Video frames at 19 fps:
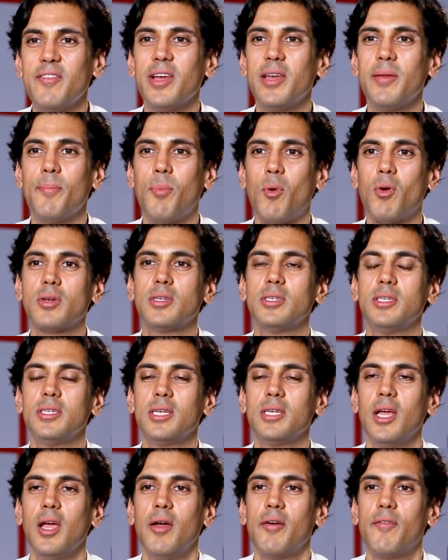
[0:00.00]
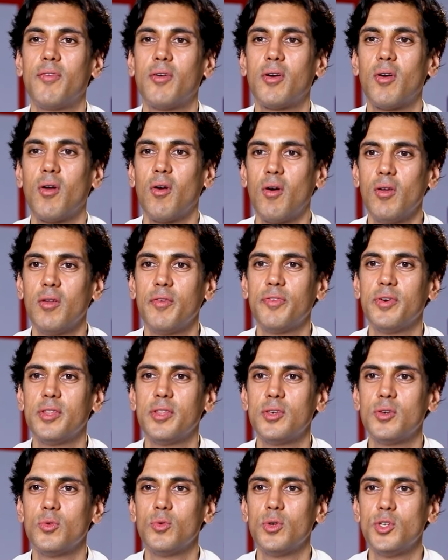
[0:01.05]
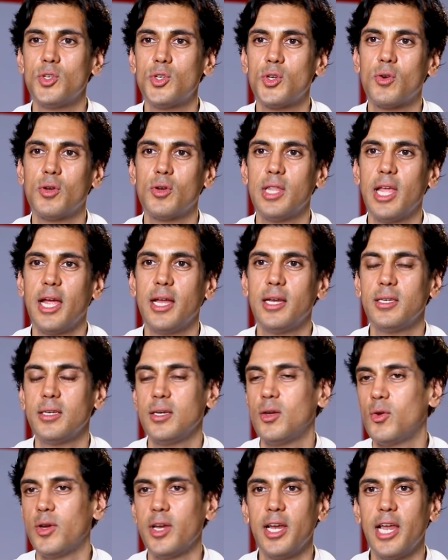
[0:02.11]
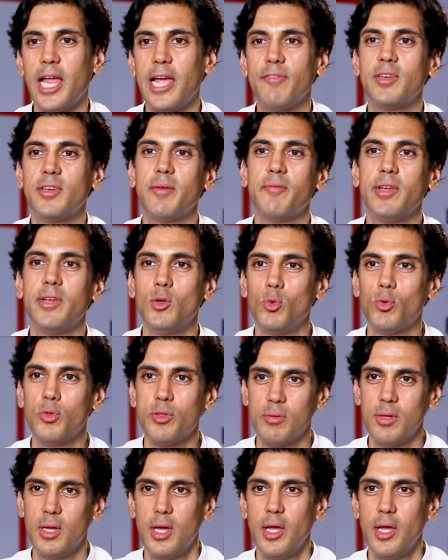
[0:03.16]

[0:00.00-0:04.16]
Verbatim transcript: very important for all of us to ensure that, you know, in a lifetime we do,